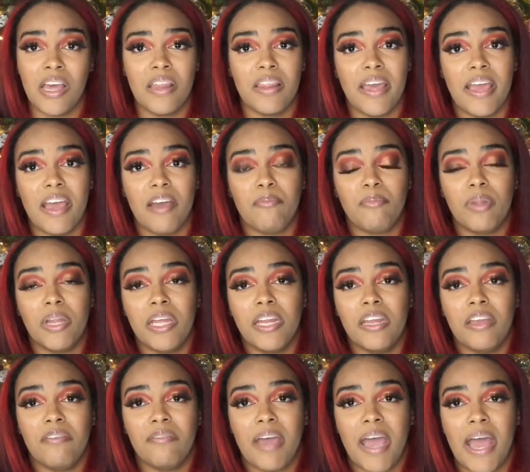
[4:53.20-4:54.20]
have plenty of
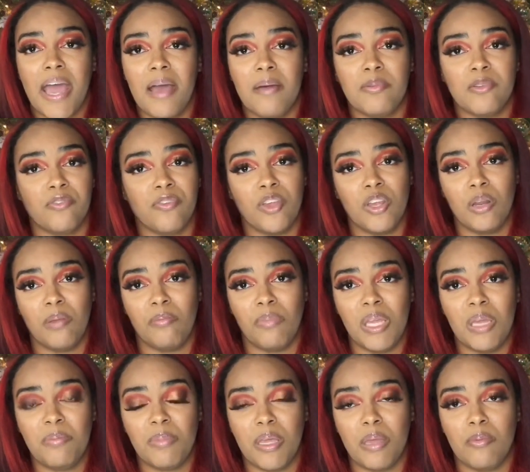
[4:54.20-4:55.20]
apps for you to meet
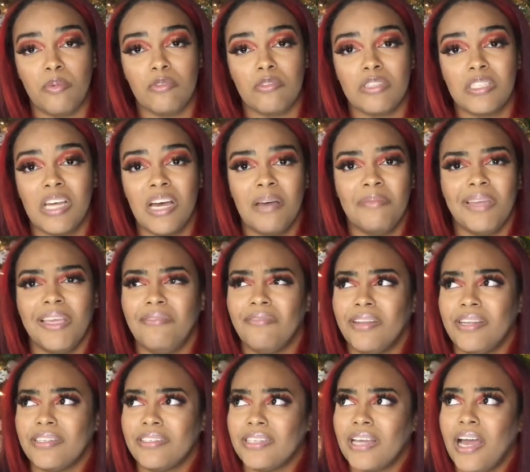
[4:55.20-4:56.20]
people. Some even
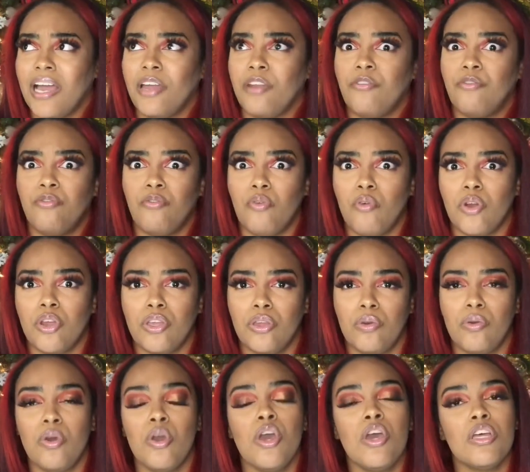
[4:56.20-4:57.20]
designed for you
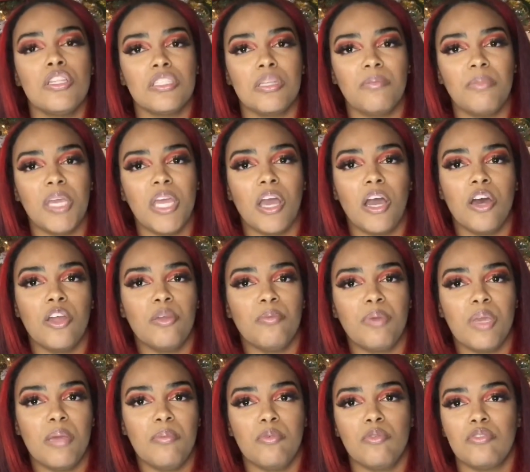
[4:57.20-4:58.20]
to meet other
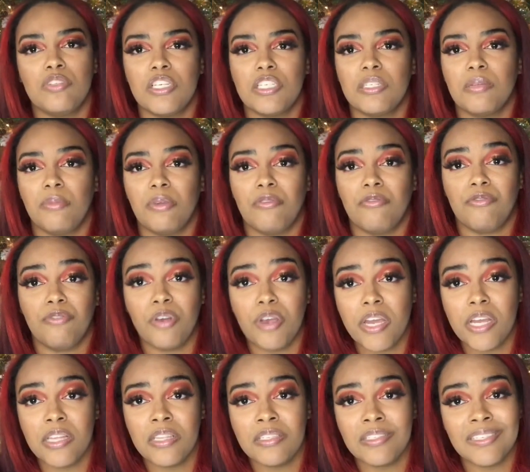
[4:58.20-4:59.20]
people just to be
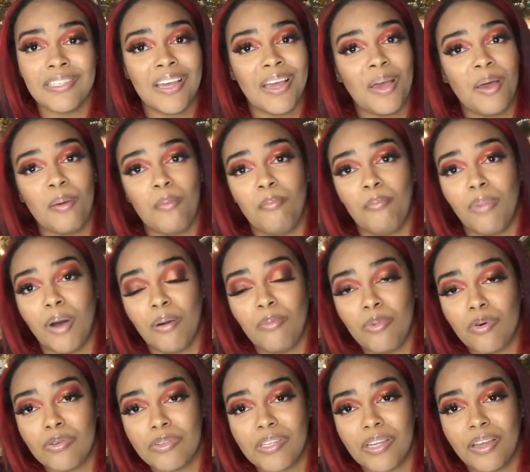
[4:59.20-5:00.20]
friends. Bumble's a
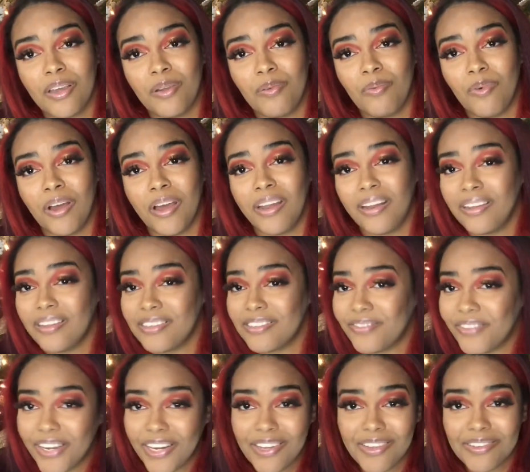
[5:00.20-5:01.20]
good one. This video
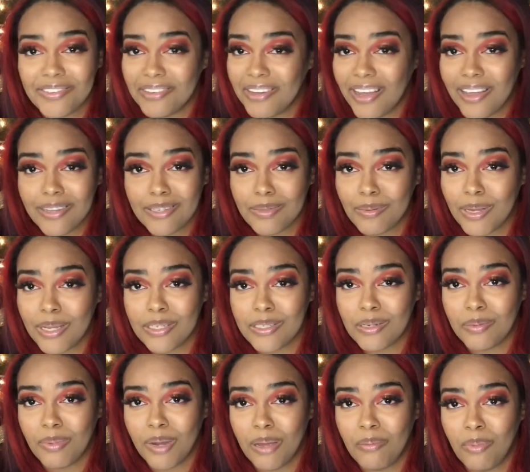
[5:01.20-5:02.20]
is not sponsored by
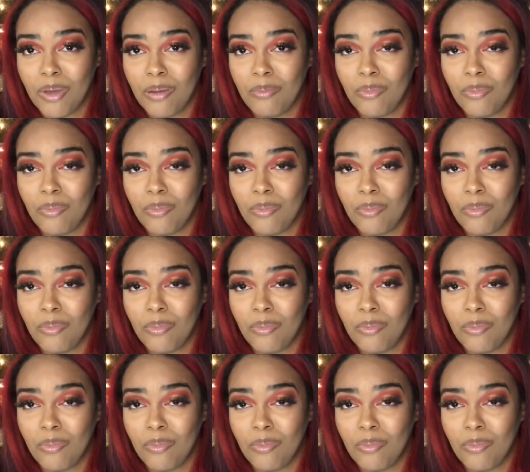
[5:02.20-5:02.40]
Bumble.